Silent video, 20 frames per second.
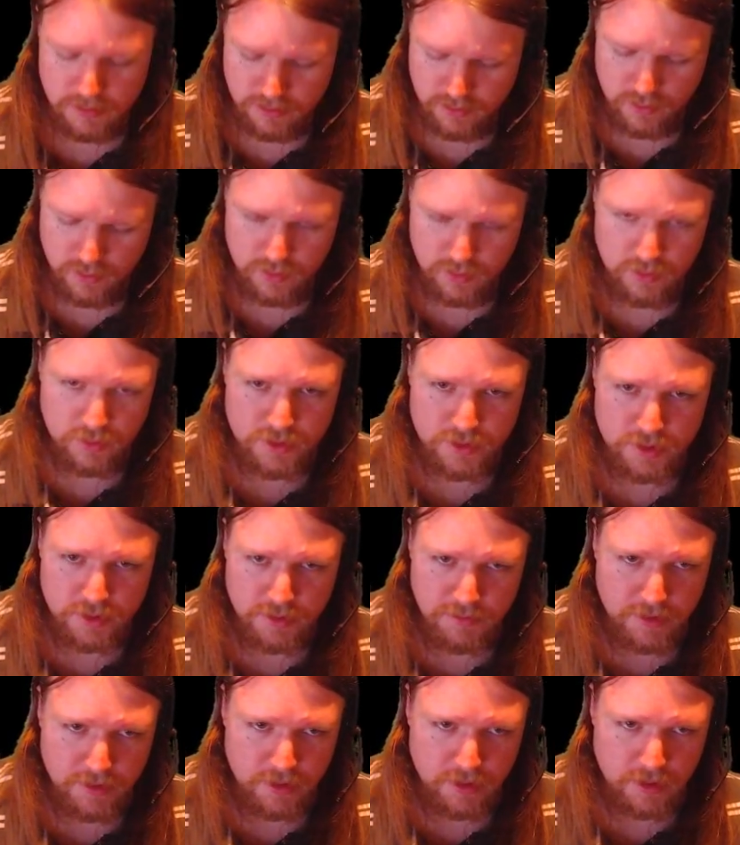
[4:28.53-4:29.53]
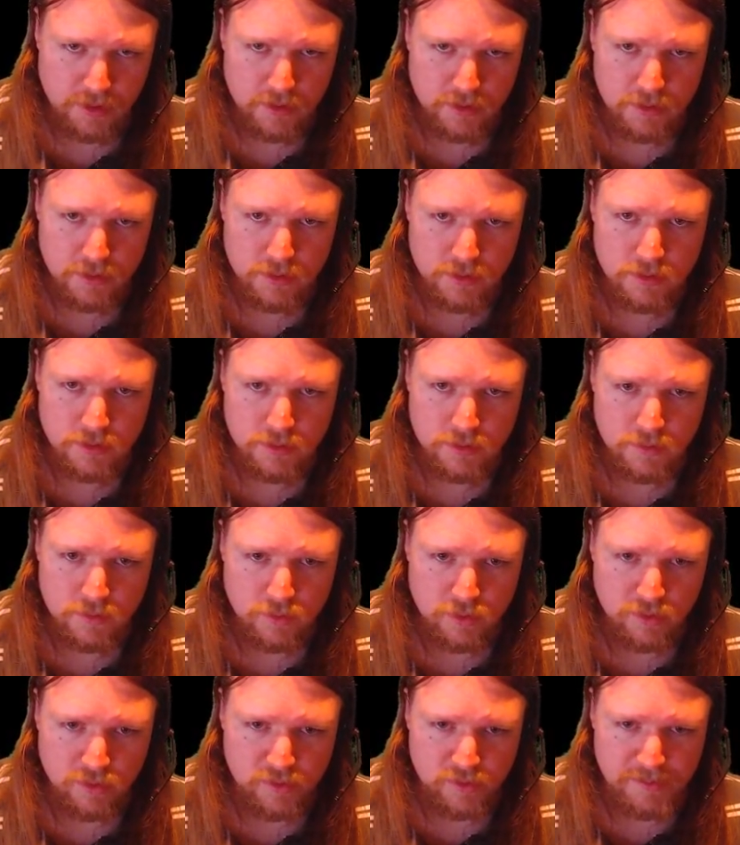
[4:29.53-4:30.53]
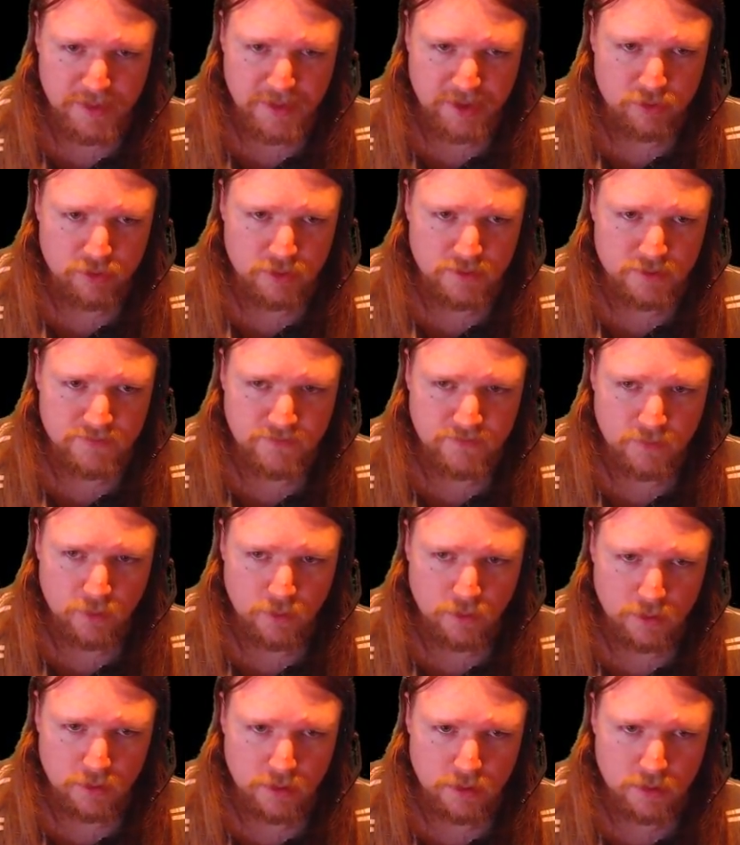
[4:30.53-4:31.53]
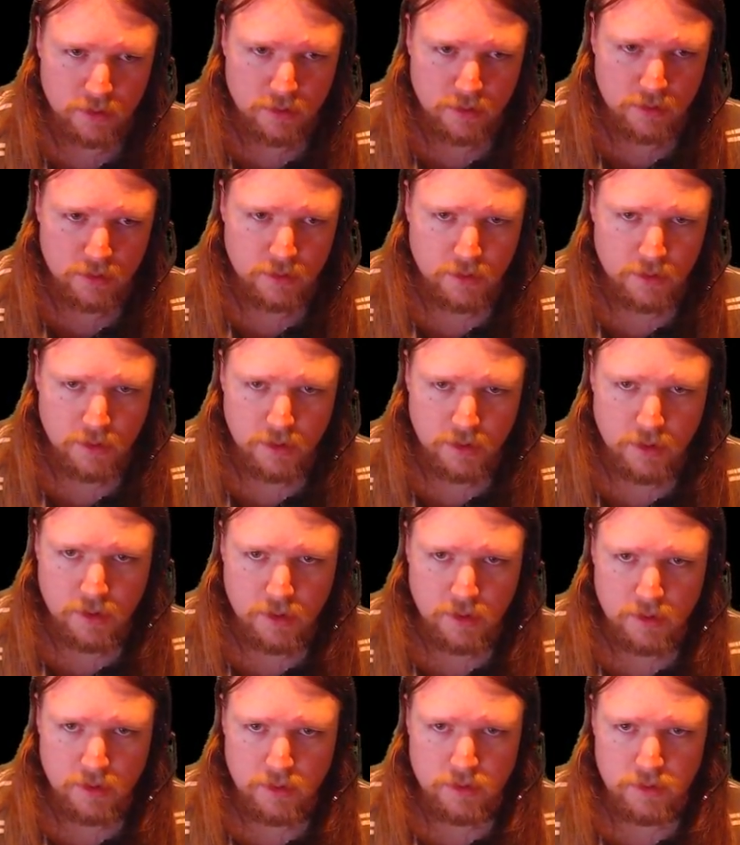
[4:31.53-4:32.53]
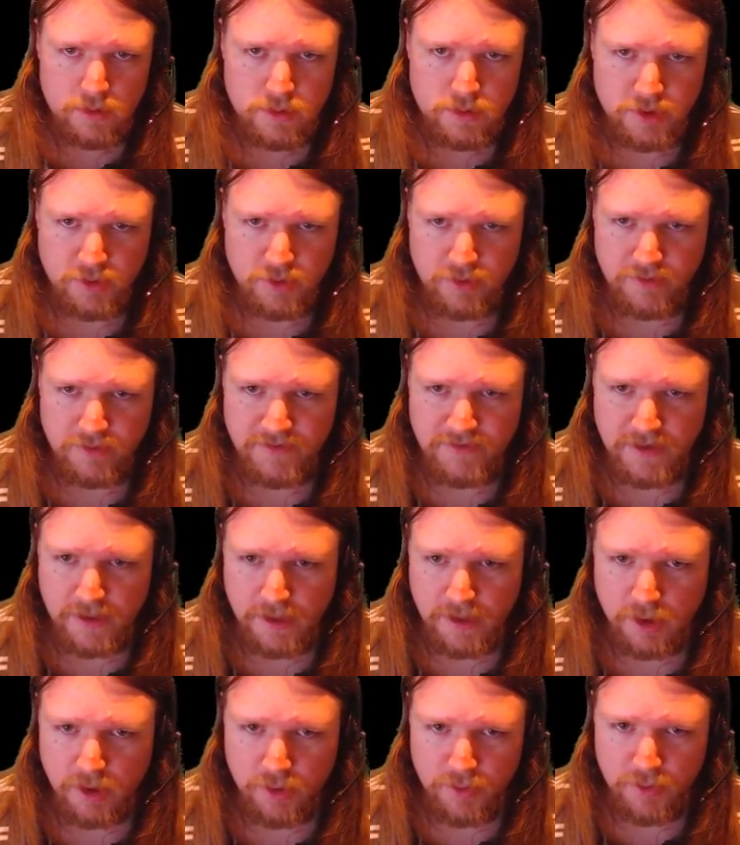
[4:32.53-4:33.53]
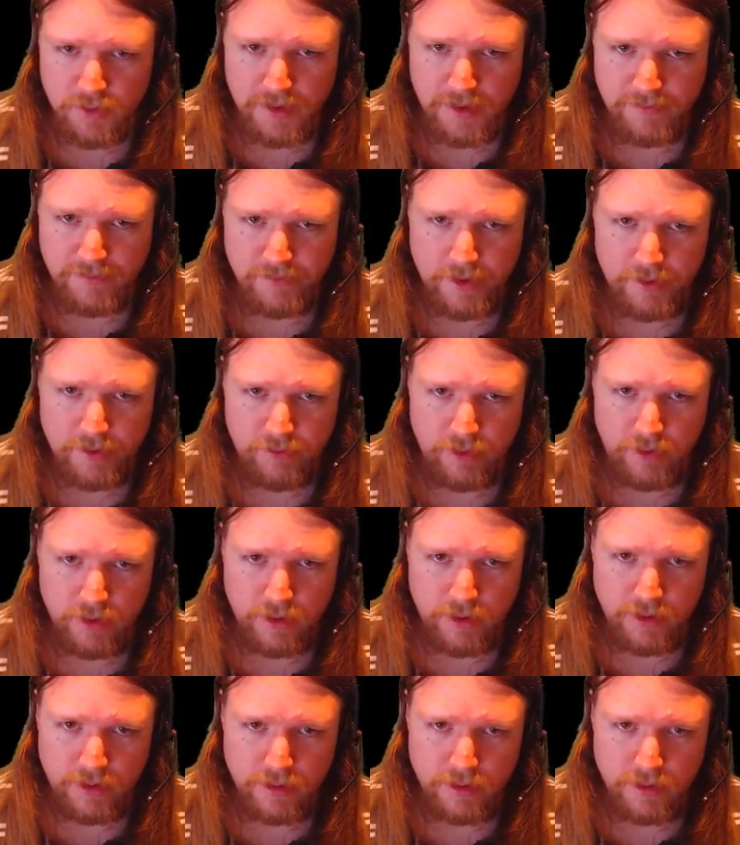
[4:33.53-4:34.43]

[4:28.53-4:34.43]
Or something. Where are we? Magrin's Fork. Still in a fairly low level area, I think.